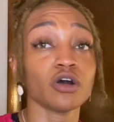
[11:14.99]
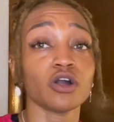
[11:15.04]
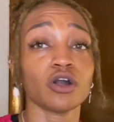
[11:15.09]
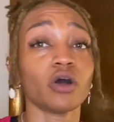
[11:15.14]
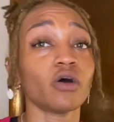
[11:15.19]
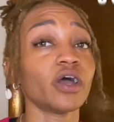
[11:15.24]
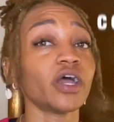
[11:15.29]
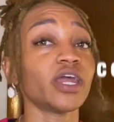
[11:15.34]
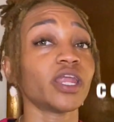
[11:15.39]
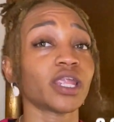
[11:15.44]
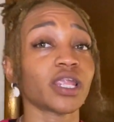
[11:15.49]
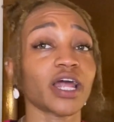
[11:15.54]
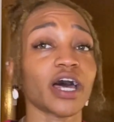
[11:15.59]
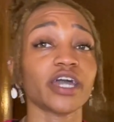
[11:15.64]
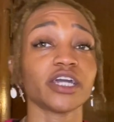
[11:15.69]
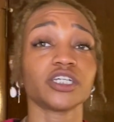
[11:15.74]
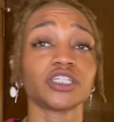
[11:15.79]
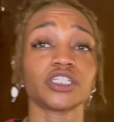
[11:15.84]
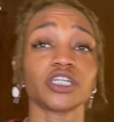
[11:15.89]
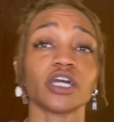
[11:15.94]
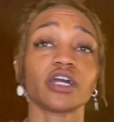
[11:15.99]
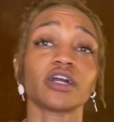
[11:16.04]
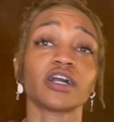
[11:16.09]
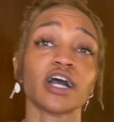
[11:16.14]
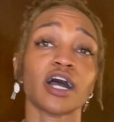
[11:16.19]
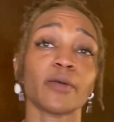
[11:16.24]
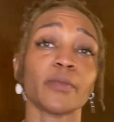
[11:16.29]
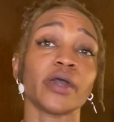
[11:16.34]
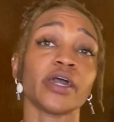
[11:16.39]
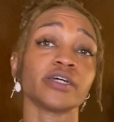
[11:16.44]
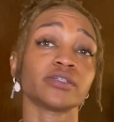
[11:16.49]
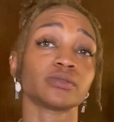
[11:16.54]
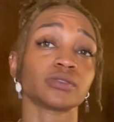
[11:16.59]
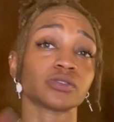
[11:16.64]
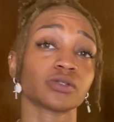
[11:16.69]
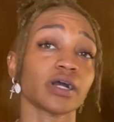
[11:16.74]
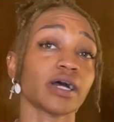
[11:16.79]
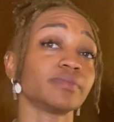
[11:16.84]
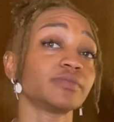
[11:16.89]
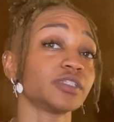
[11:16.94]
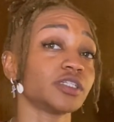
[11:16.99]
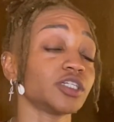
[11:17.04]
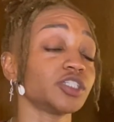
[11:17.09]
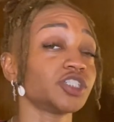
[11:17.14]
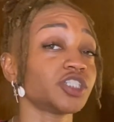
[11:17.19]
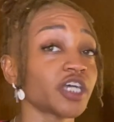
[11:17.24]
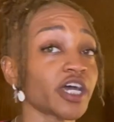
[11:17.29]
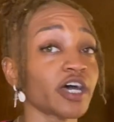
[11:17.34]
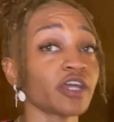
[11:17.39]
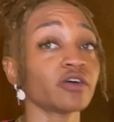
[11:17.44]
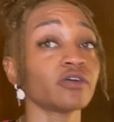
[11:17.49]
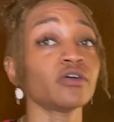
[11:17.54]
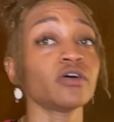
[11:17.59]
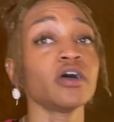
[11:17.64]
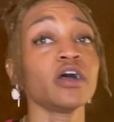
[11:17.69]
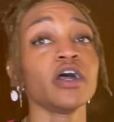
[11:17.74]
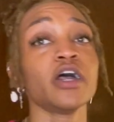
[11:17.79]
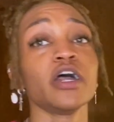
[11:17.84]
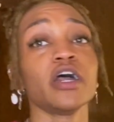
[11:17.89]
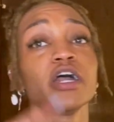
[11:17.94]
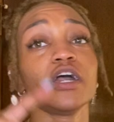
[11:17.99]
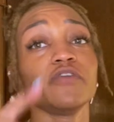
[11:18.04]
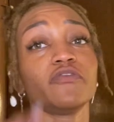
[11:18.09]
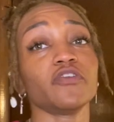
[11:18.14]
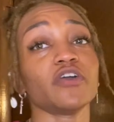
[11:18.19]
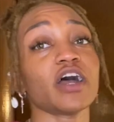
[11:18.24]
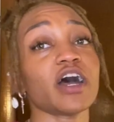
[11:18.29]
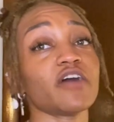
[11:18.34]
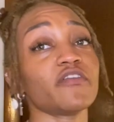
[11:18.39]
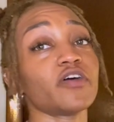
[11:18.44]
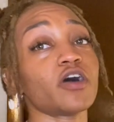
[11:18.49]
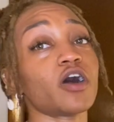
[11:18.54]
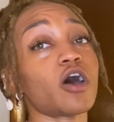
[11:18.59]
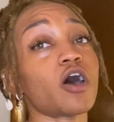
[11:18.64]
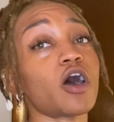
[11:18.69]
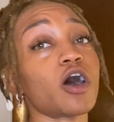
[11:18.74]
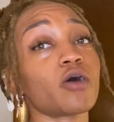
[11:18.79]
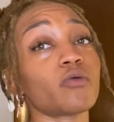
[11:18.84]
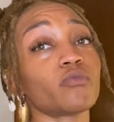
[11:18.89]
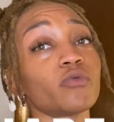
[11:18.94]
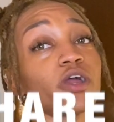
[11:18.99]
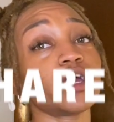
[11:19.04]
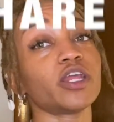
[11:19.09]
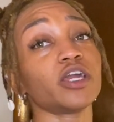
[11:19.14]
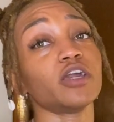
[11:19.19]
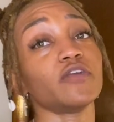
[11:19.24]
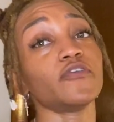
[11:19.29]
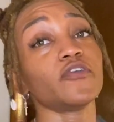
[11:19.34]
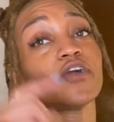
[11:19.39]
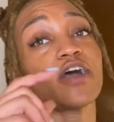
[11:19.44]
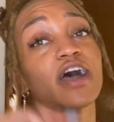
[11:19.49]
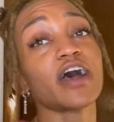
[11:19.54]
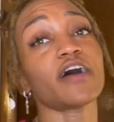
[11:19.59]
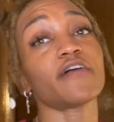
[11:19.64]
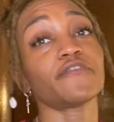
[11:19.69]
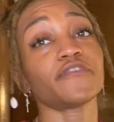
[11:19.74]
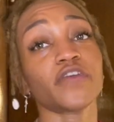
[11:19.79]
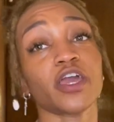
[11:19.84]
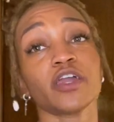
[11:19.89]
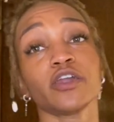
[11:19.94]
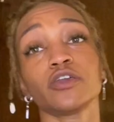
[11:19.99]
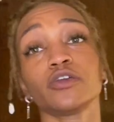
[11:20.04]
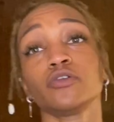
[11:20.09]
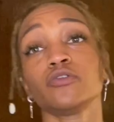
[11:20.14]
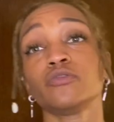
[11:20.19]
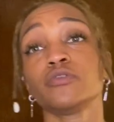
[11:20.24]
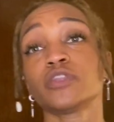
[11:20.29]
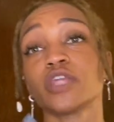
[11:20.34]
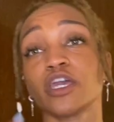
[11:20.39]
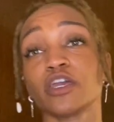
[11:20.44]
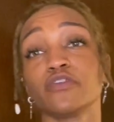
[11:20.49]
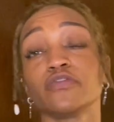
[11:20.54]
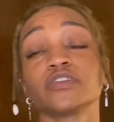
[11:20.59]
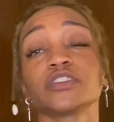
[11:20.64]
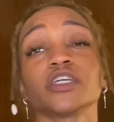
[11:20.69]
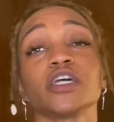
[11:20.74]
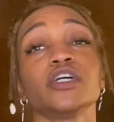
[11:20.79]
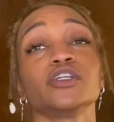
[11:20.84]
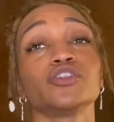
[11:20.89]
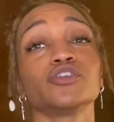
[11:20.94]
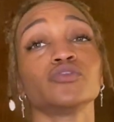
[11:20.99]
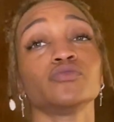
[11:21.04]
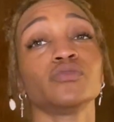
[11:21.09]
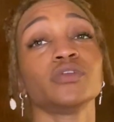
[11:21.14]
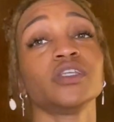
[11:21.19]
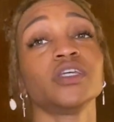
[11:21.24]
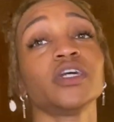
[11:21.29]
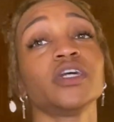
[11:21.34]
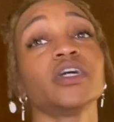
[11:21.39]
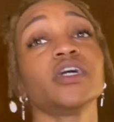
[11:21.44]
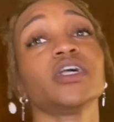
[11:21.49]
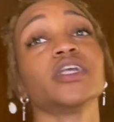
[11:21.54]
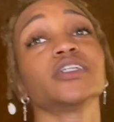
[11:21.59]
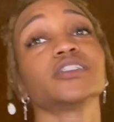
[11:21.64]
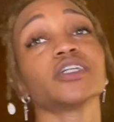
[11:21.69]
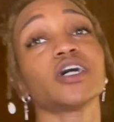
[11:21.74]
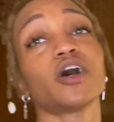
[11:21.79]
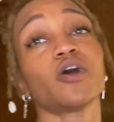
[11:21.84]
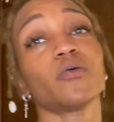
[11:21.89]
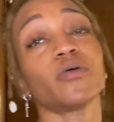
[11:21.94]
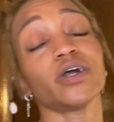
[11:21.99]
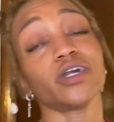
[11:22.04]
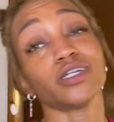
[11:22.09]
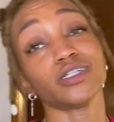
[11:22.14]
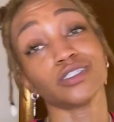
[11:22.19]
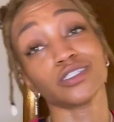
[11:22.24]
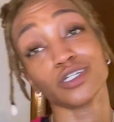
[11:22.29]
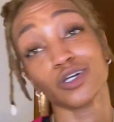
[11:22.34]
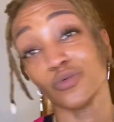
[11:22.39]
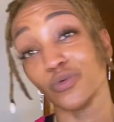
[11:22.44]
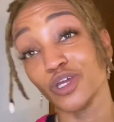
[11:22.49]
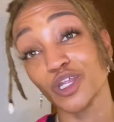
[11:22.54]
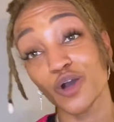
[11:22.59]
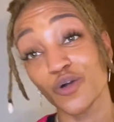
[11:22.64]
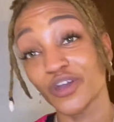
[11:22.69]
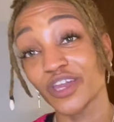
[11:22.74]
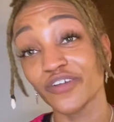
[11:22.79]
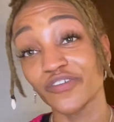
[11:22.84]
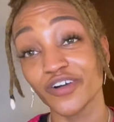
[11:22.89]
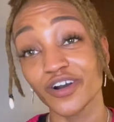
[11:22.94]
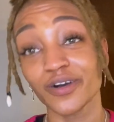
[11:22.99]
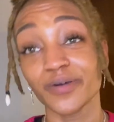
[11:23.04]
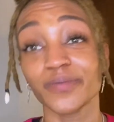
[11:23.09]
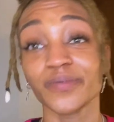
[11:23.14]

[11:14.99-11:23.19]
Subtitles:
Go ahead and like, share, comment, and subscribe to the channel if you haven't already. If you have, thank you. Thank you for staying tuned in. And as always, we don't give up.